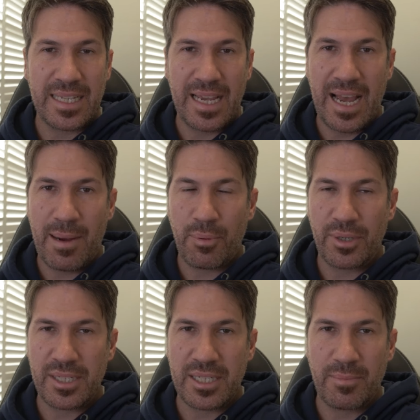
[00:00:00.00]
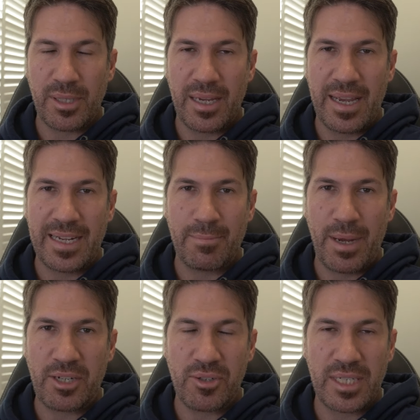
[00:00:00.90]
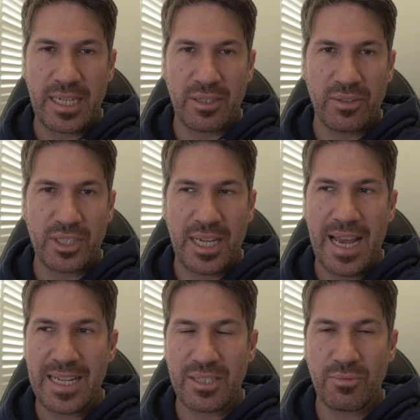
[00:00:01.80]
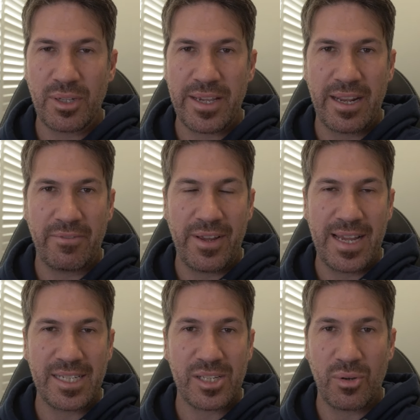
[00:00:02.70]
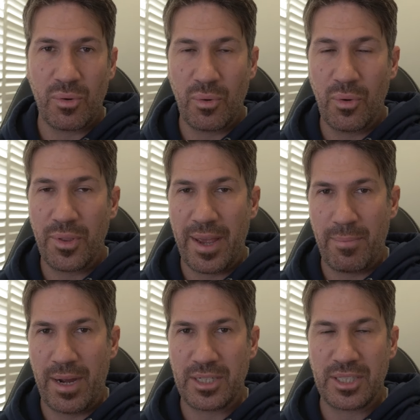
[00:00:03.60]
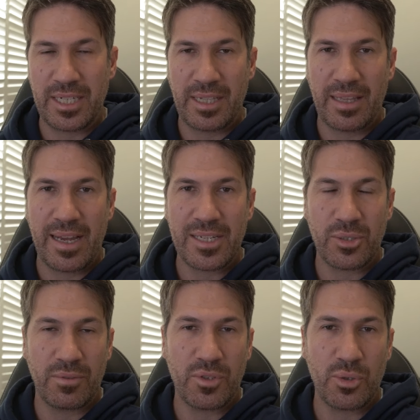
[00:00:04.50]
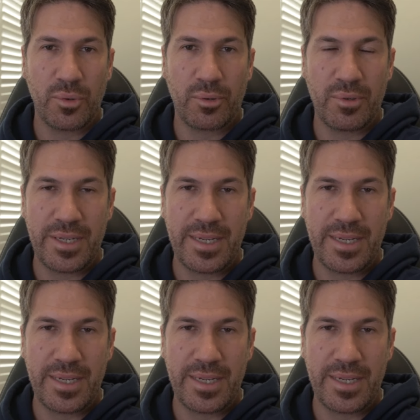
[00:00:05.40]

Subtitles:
they are pretty similar, and battery technology hasn't really advanced all that much in the last sort of 2 or 3